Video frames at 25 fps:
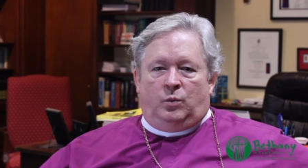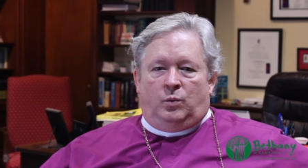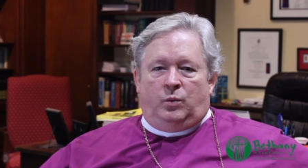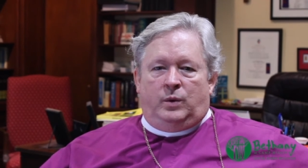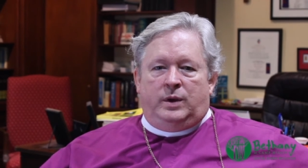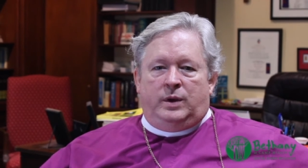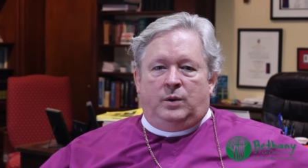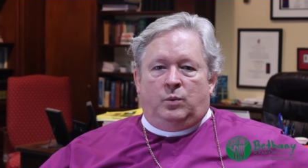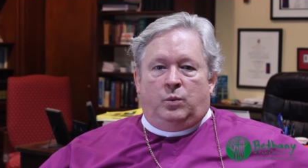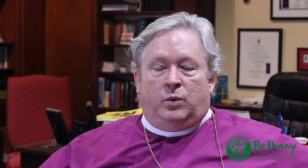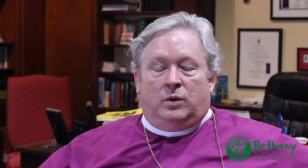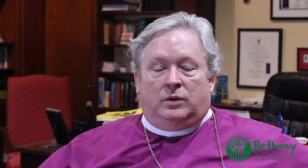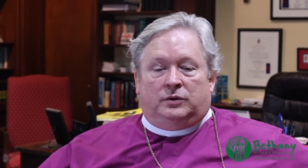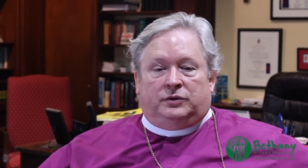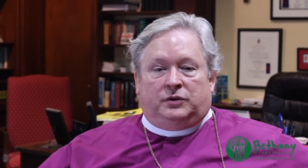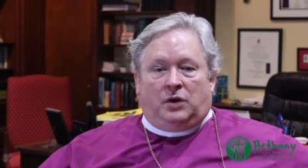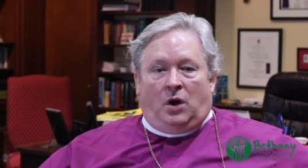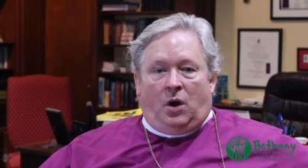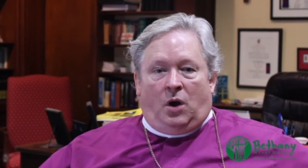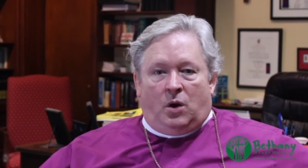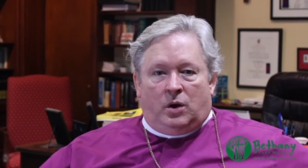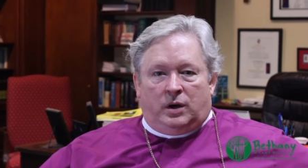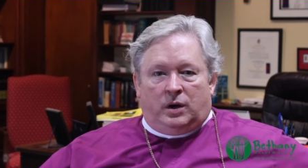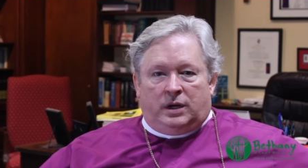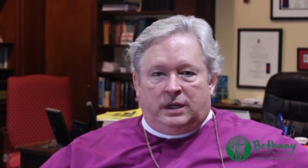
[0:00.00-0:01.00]
We will
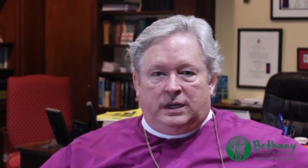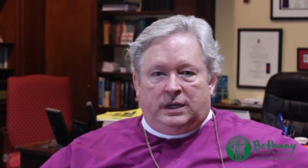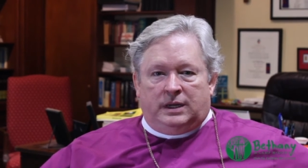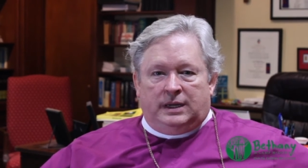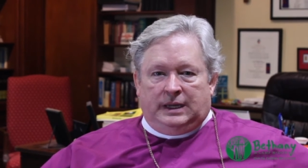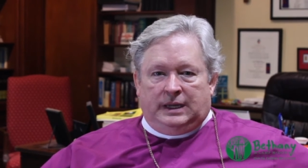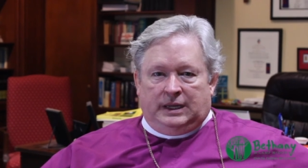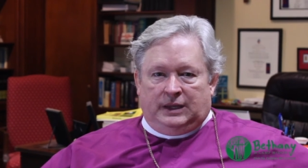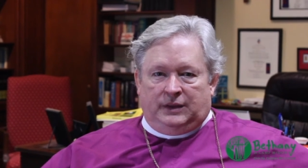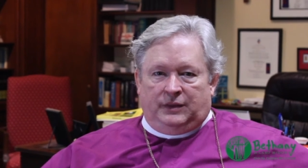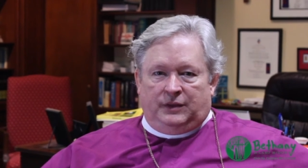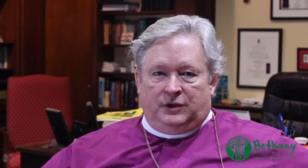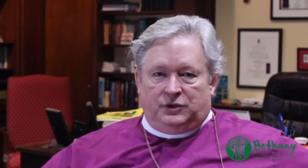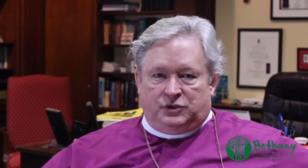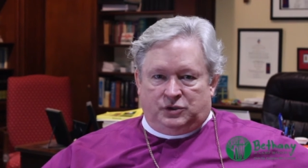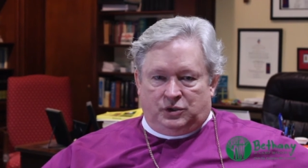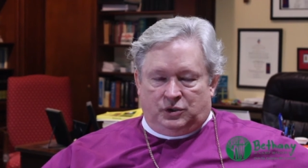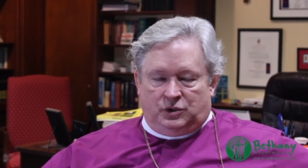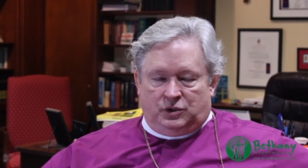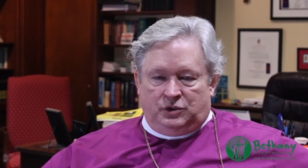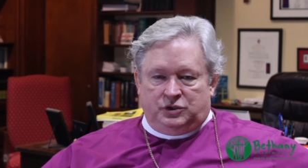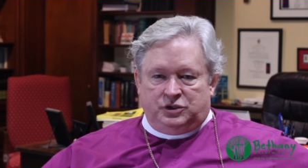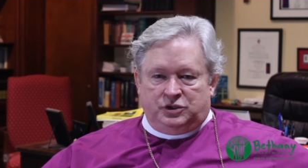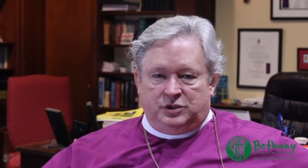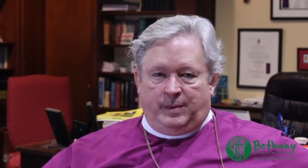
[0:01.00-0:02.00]
talk in the
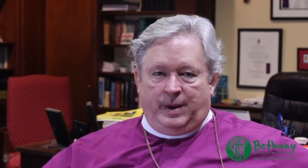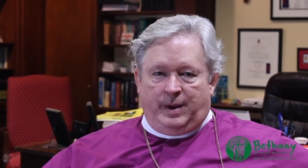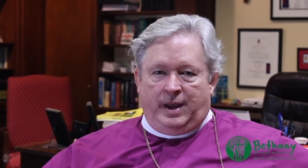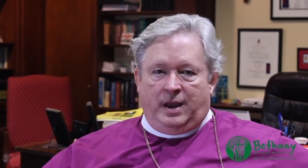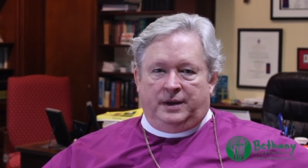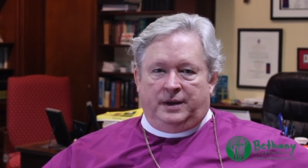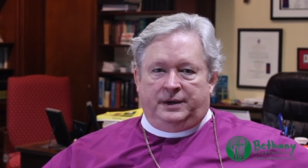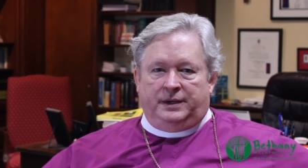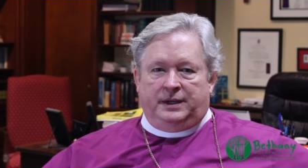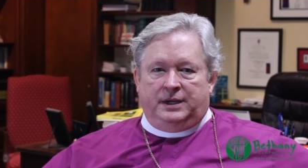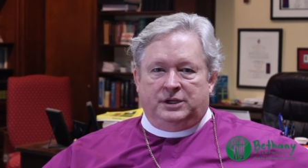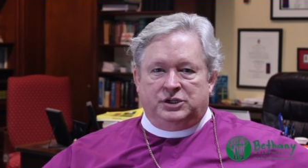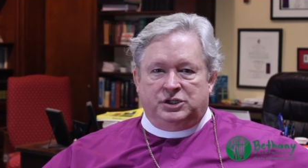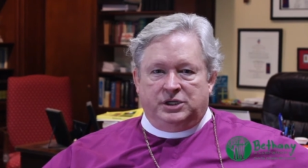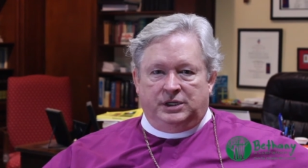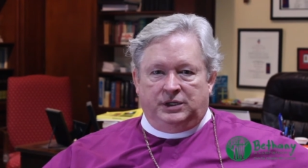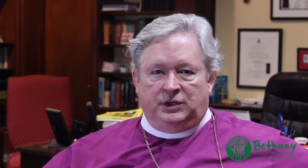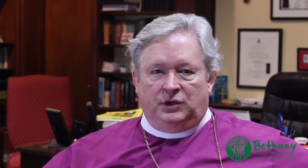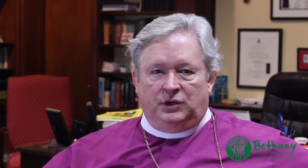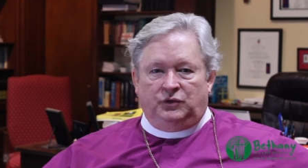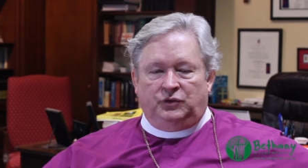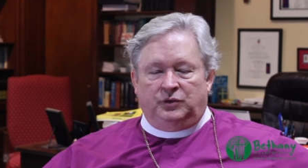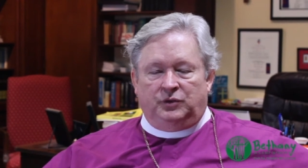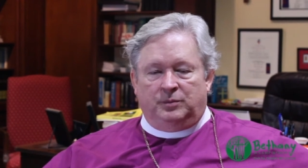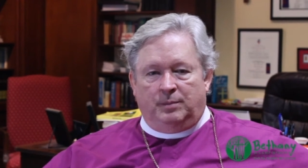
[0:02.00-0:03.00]
church about
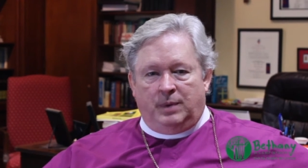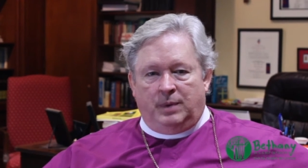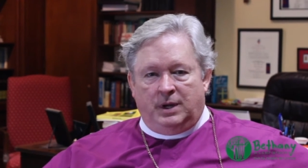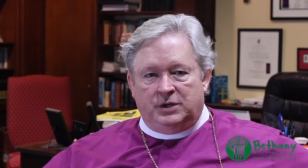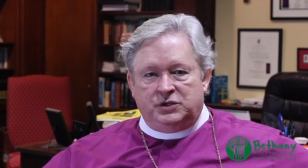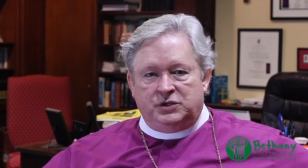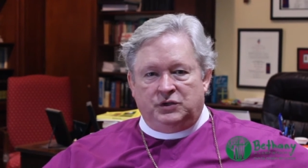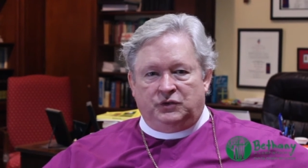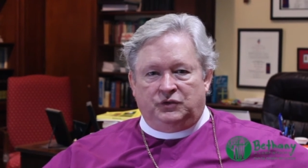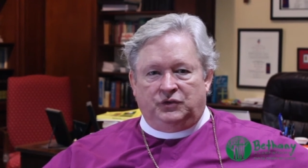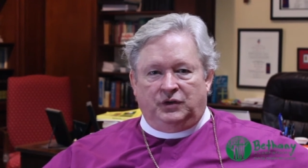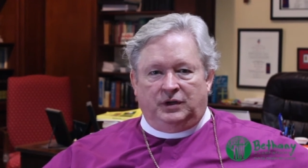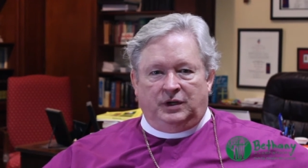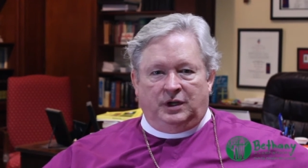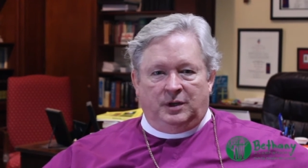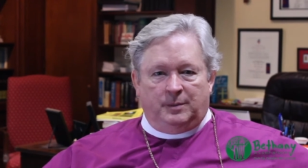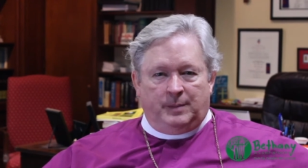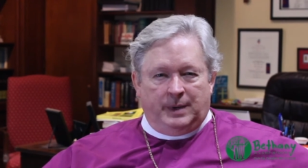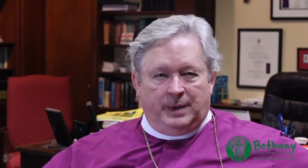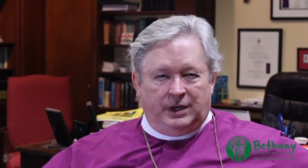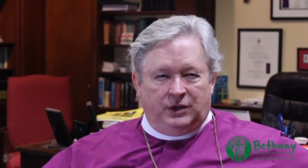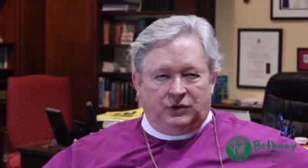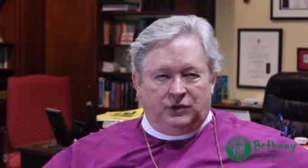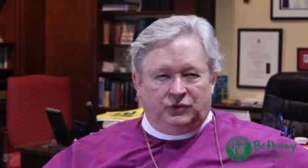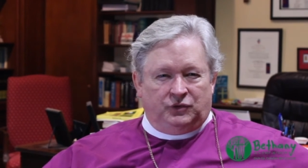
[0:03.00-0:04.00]
agendas and budgets and
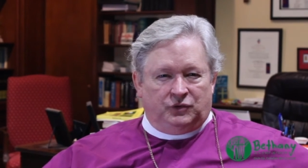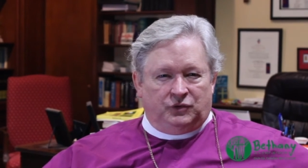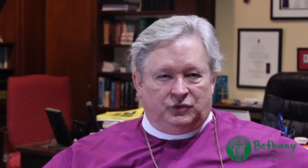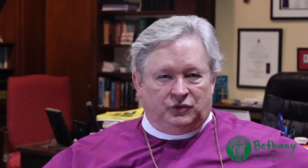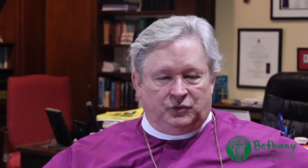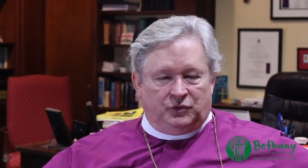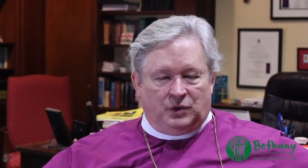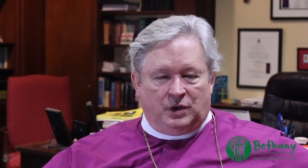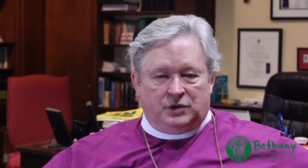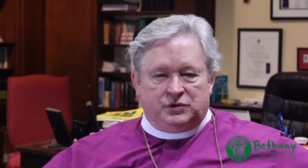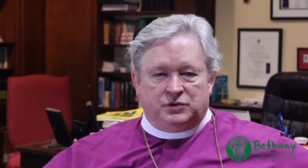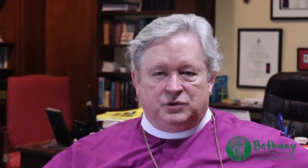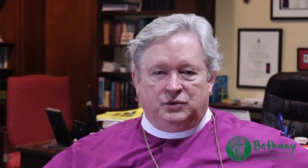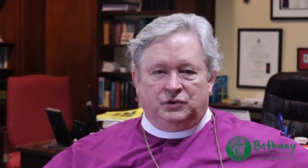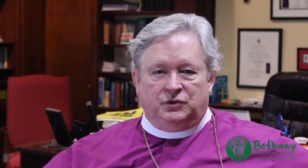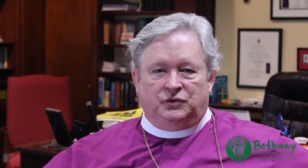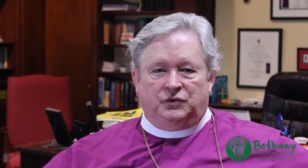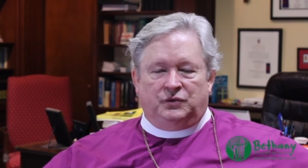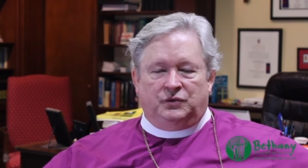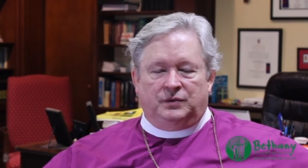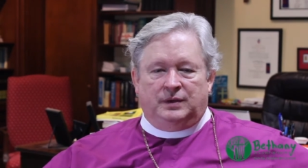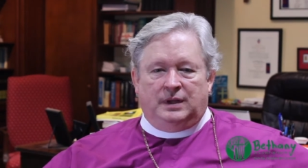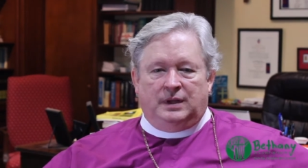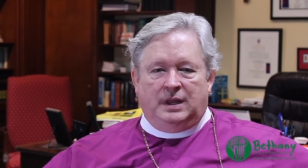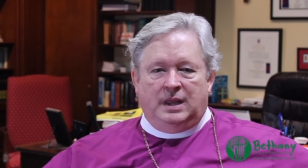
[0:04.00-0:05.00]
committees and
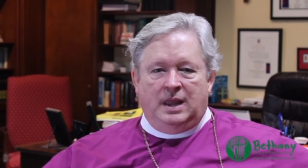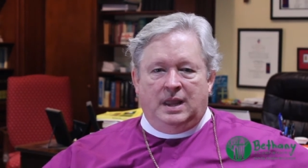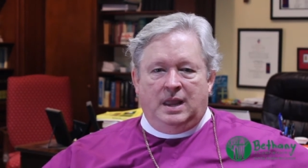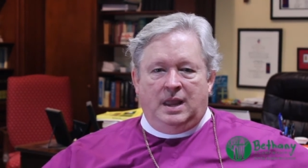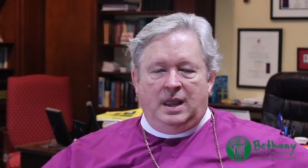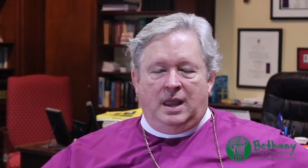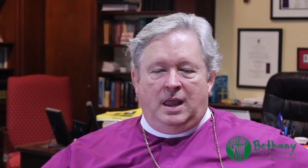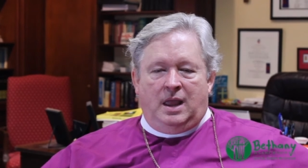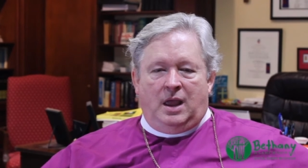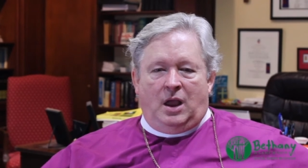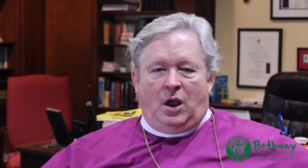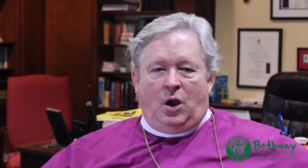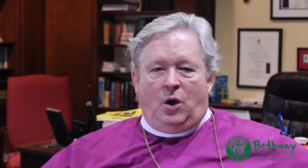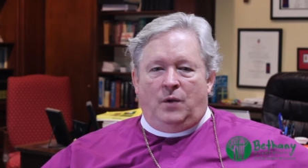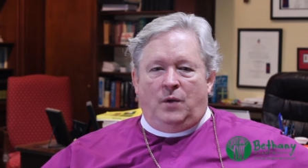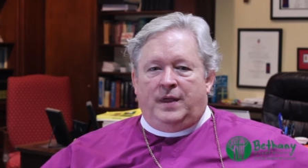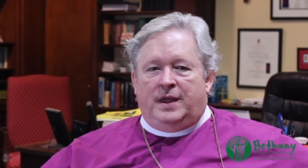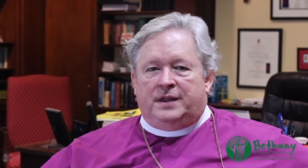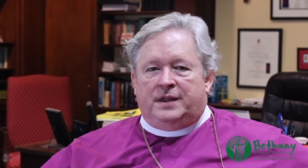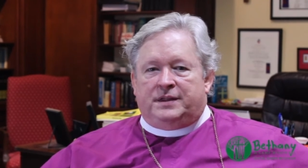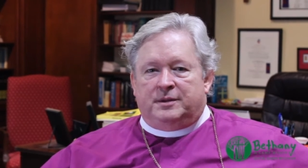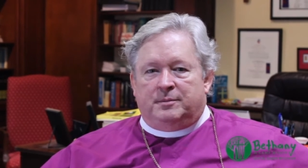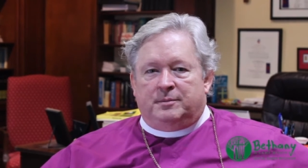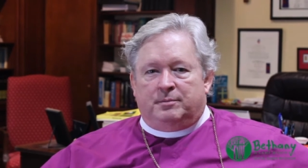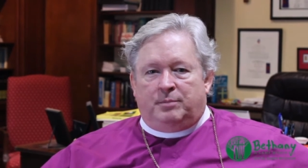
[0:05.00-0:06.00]
structures. And all
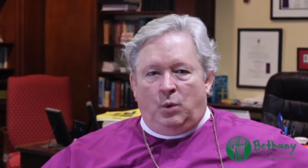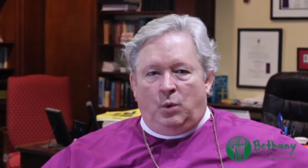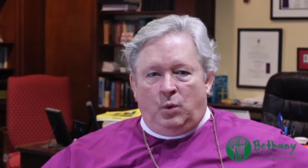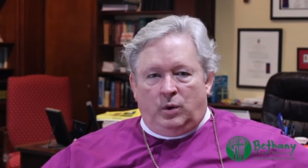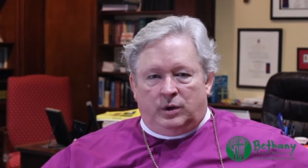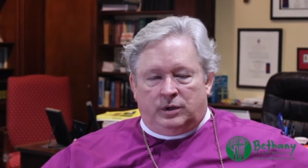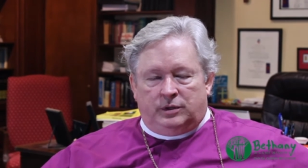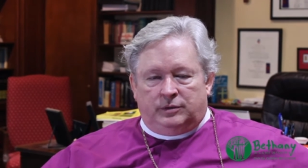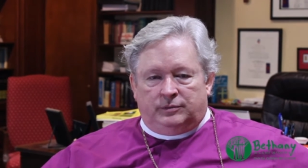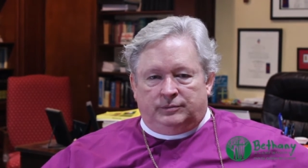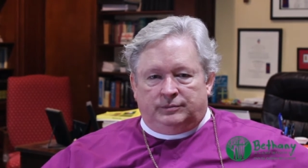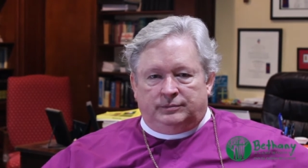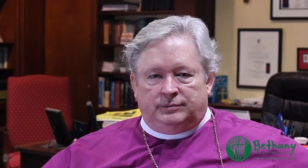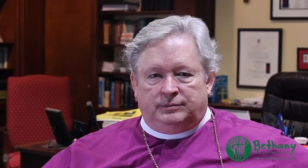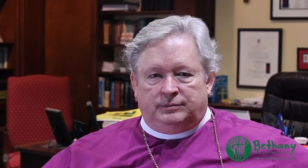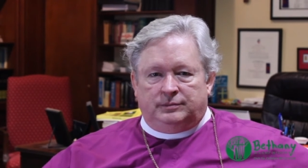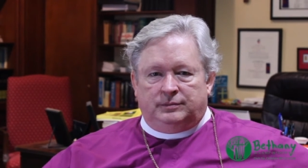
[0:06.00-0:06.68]
that's important.